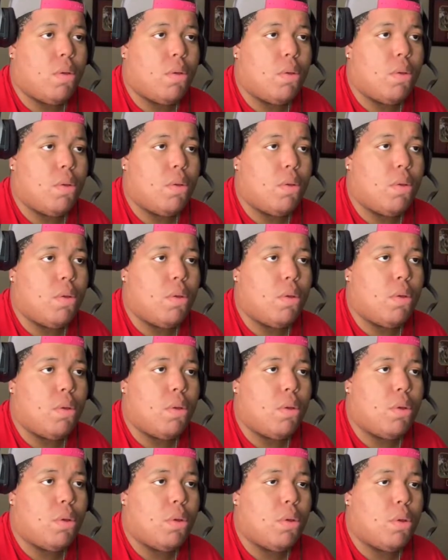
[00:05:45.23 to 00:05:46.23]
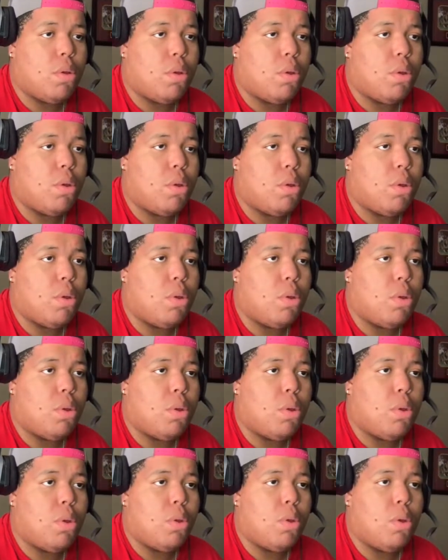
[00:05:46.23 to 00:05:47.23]

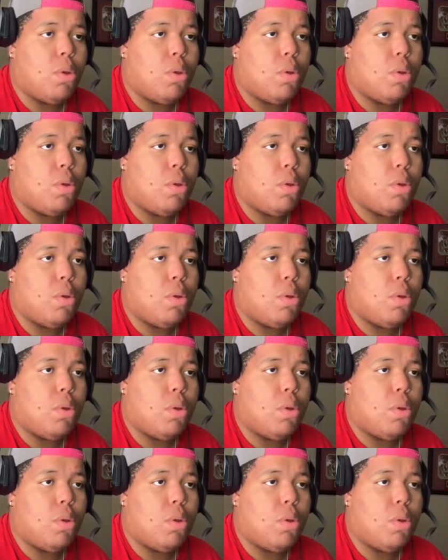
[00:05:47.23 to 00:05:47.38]
Nothing is said.